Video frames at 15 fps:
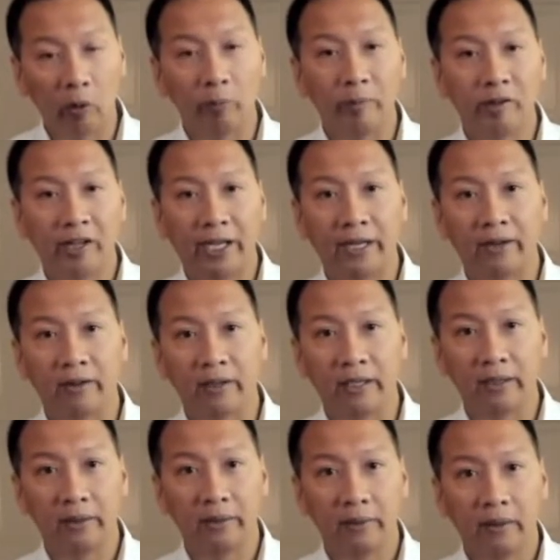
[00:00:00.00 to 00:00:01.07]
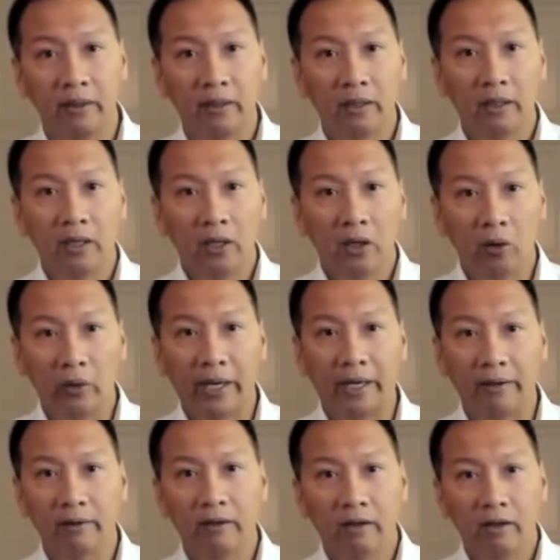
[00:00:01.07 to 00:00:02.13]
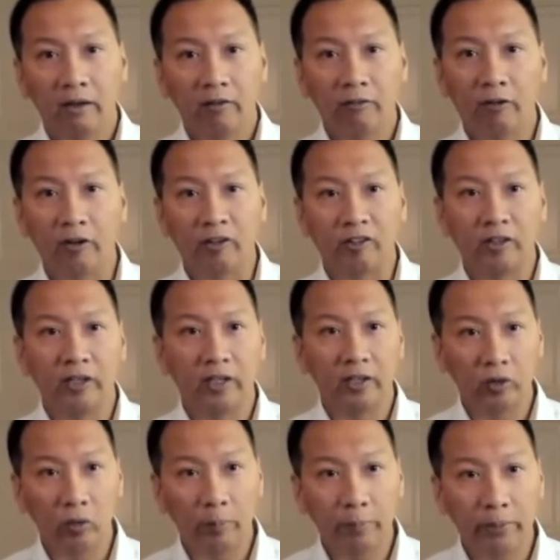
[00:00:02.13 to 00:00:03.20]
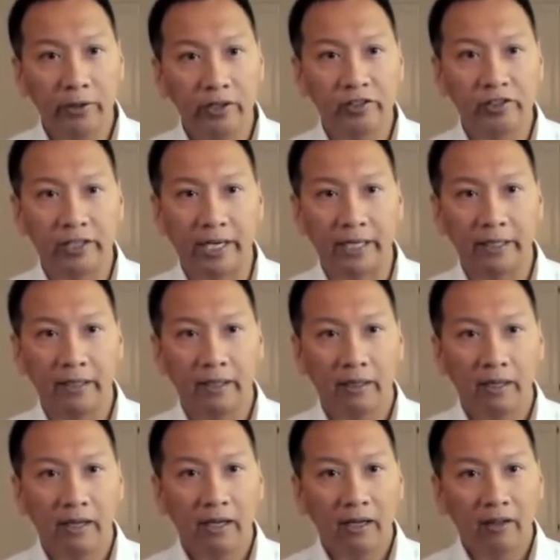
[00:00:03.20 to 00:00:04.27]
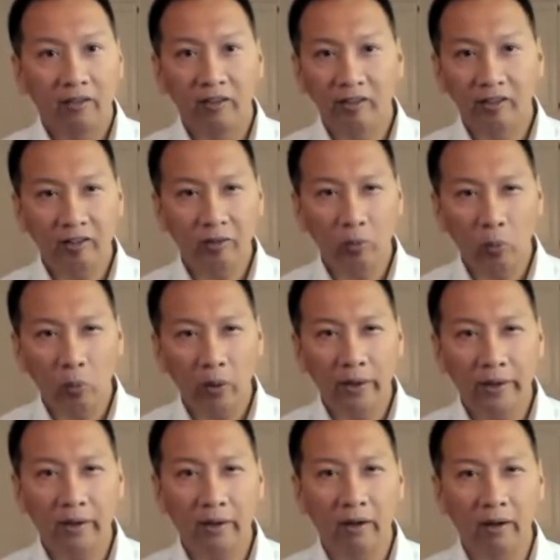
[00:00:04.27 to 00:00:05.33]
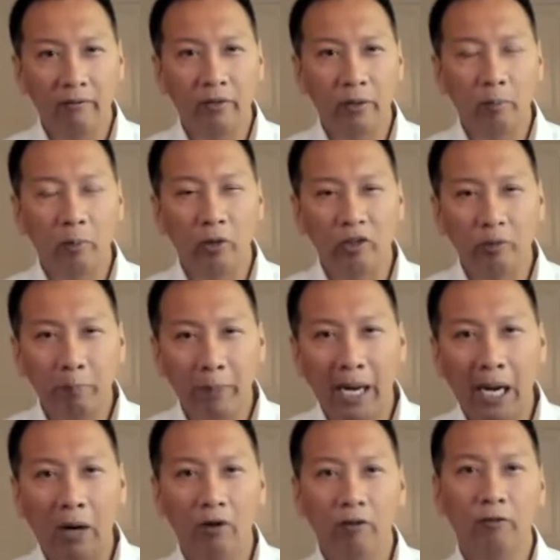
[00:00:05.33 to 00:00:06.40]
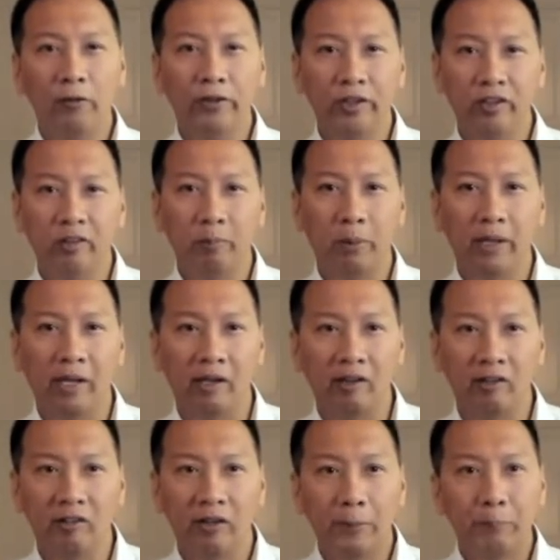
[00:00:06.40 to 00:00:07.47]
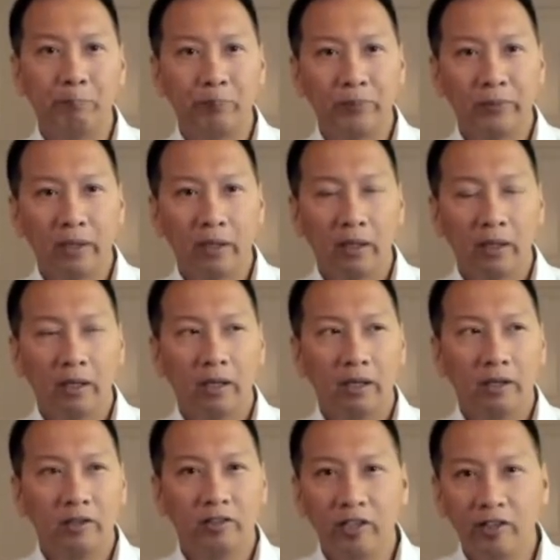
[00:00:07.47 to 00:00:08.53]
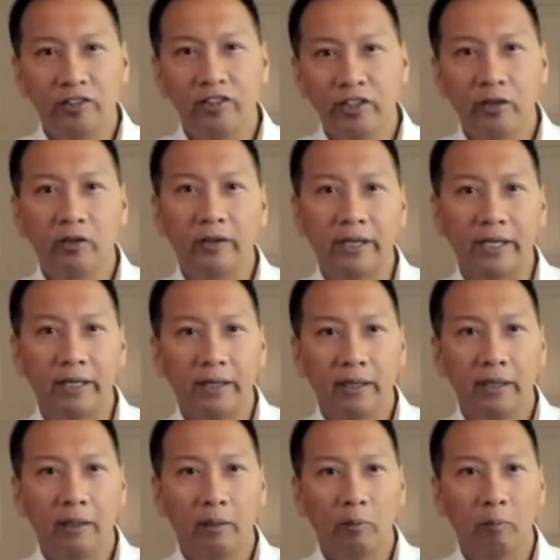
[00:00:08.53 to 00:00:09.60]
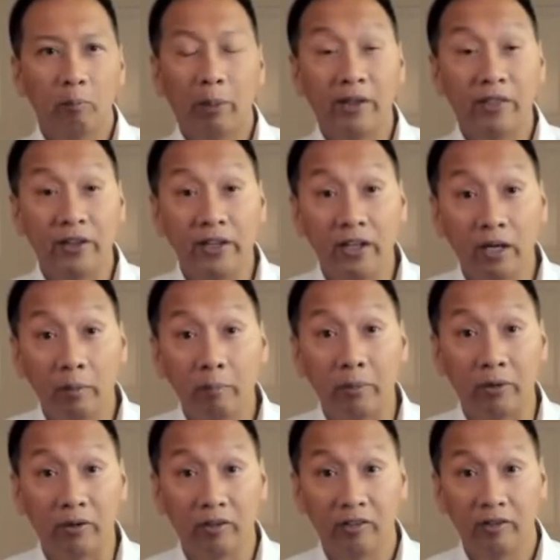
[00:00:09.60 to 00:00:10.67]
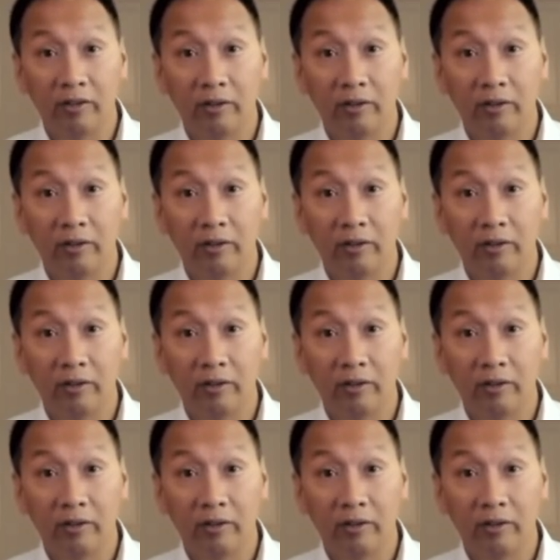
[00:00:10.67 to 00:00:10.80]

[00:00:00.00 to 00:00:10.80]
mishandle it. Okay, first, you appreciate. This is one of the most powerful displays, just surely by the numbers.